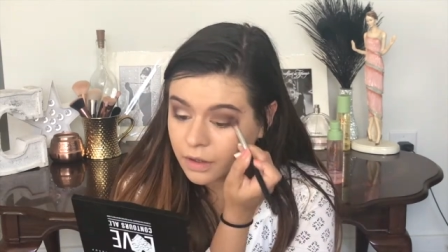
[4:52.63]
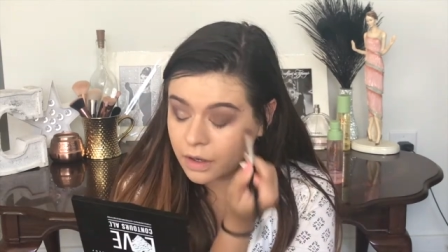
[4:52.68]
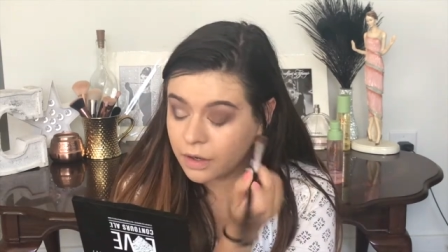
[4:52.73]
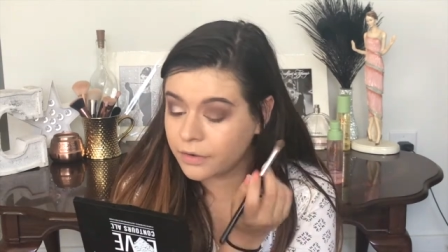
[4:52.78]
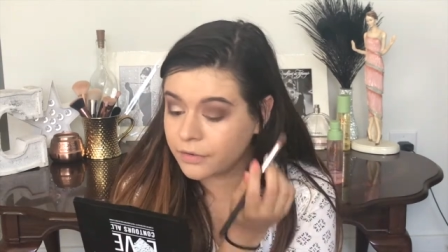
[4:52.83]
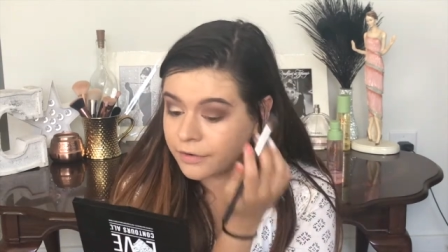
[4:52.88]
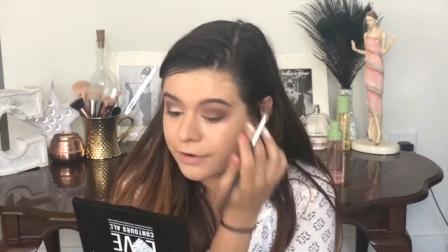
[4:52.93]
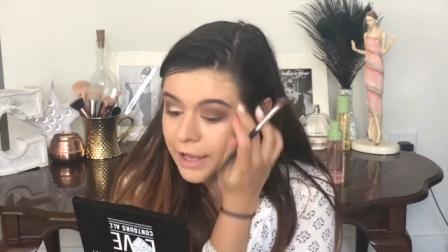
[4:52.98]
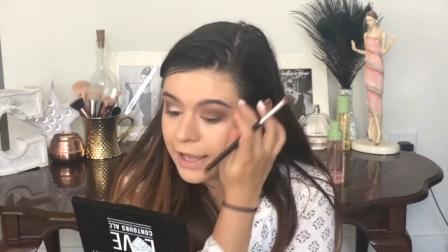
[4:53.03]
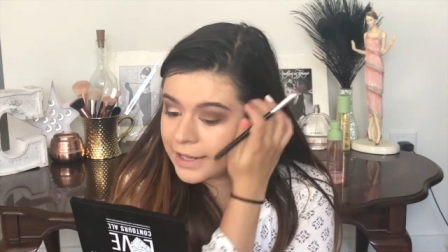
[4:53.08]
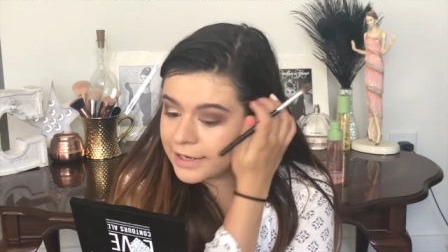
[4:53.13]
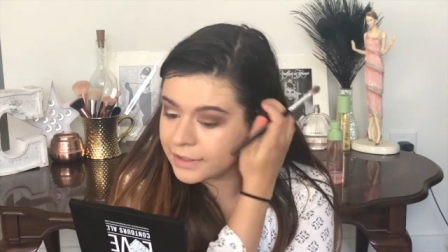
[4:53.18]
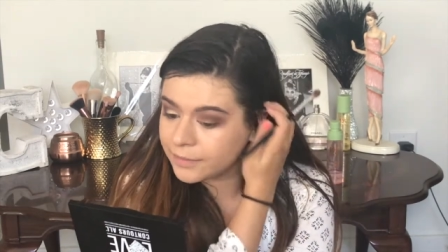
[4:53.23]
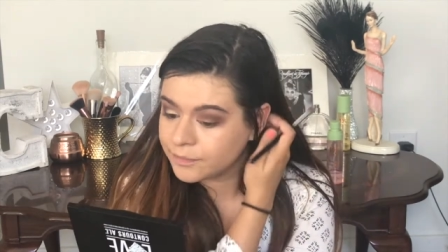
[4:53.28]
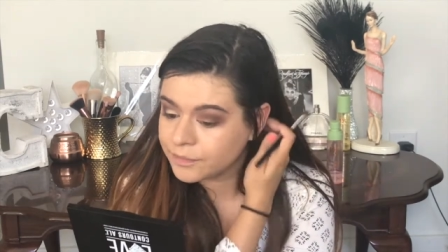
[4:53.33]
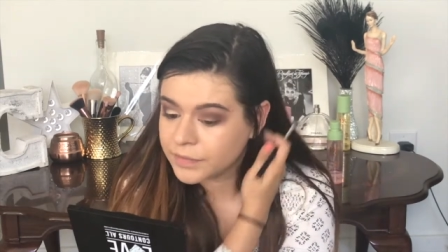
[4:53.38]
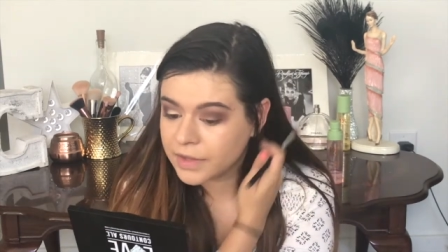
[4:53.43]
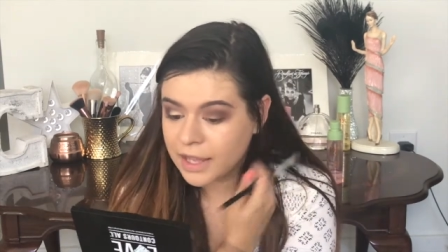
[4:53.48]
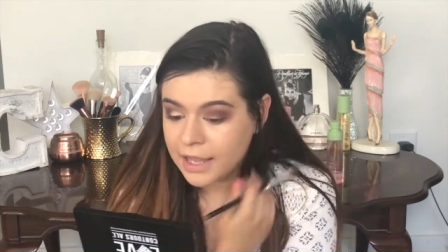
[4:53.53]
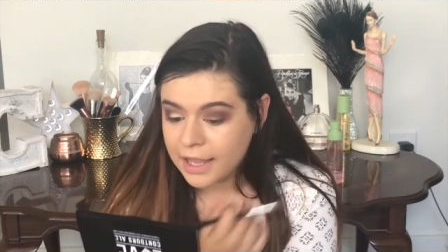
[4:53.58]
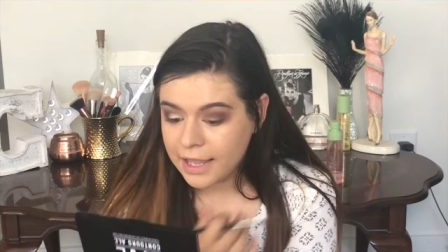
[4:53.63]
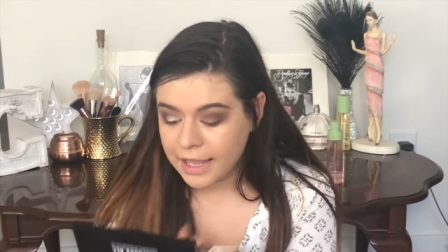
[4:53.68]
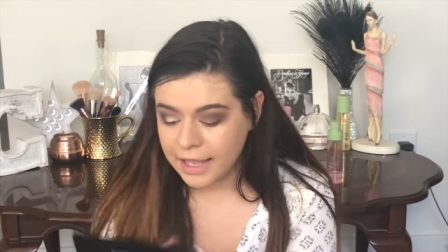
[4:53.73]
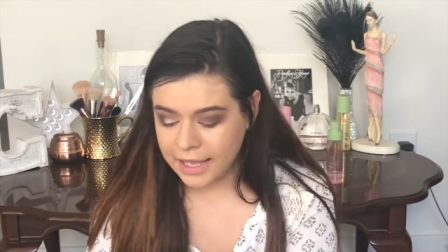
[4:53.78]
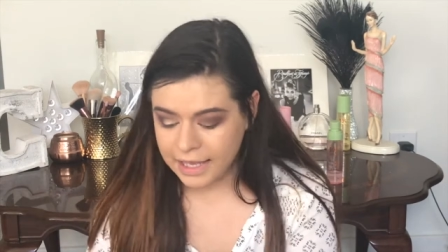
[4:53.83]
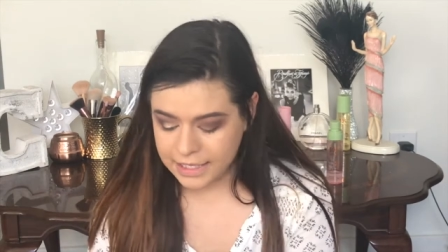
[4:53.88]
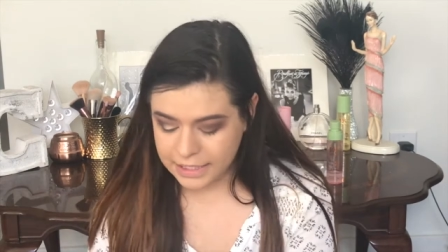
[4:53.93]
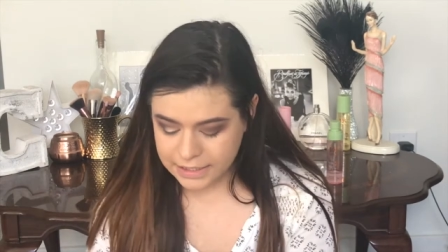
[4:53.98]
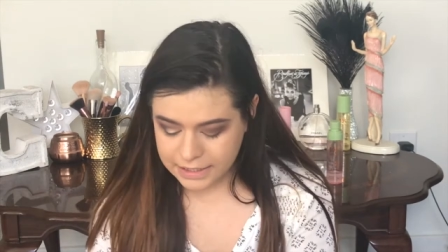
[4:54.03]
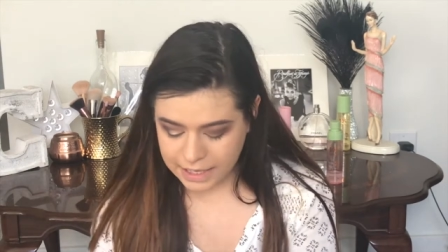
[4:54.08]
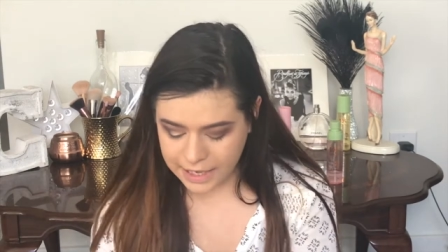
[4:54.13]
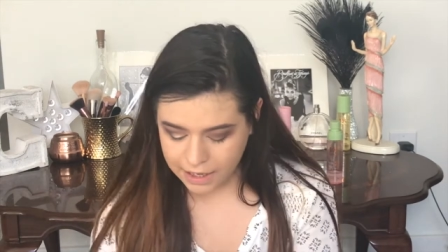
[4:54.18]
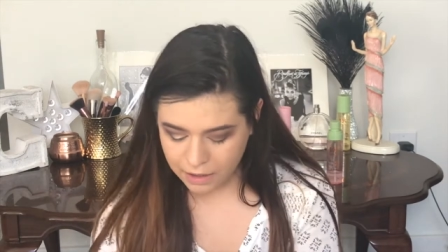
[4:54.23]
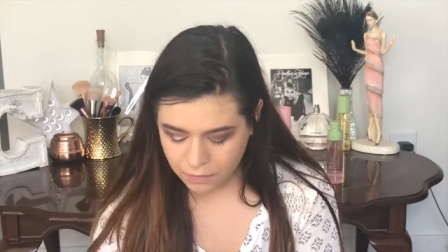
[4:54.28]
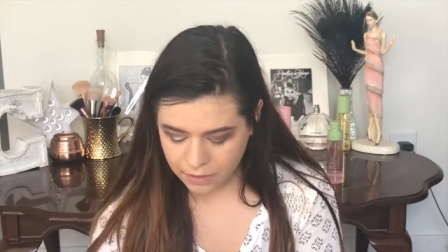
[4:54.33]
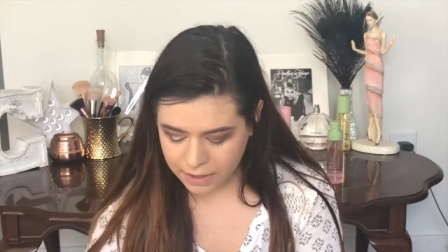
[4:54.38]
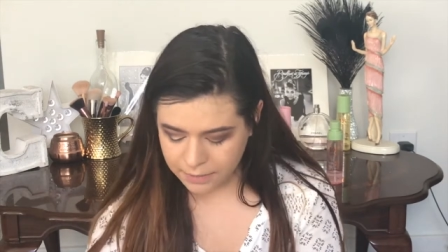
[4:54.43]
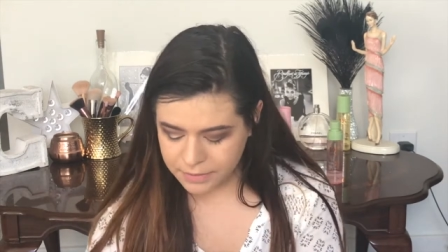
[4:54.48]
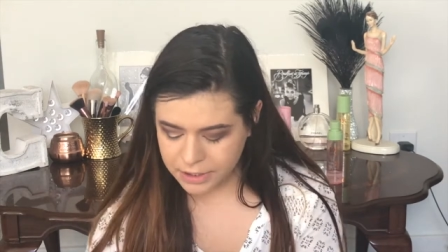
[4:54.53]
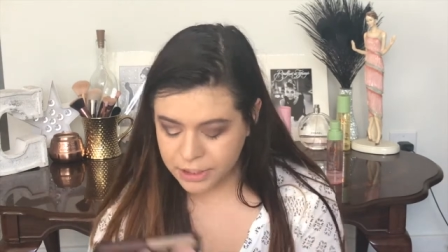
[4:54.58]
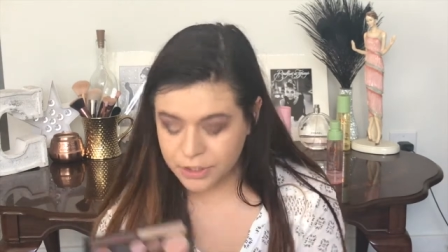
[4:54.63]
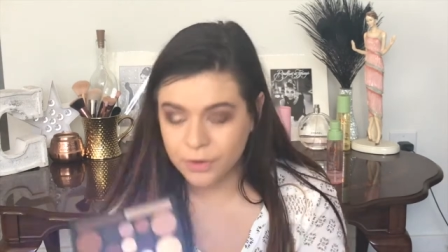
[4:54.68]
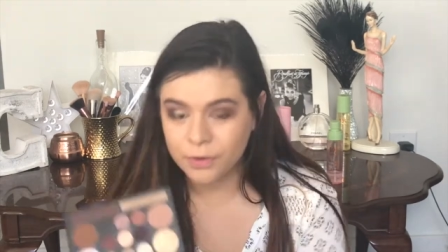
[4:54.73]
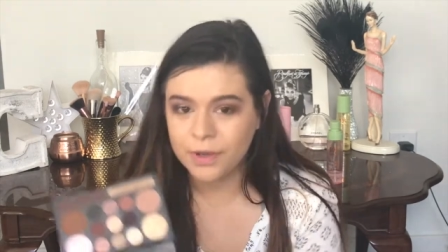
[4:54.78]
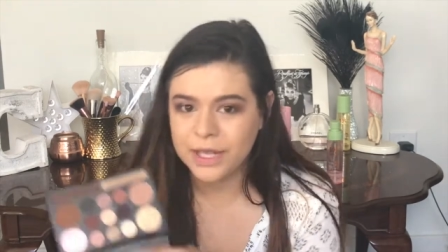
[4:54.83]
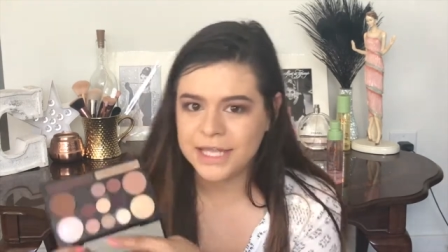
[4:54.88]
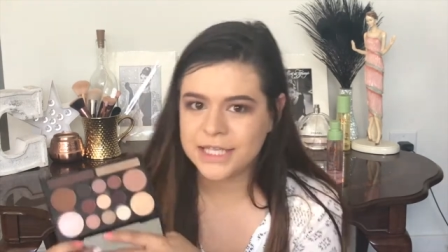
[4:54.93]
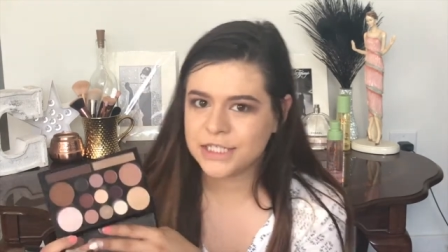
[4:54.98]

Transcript: Alrighty. And now I'm gonna go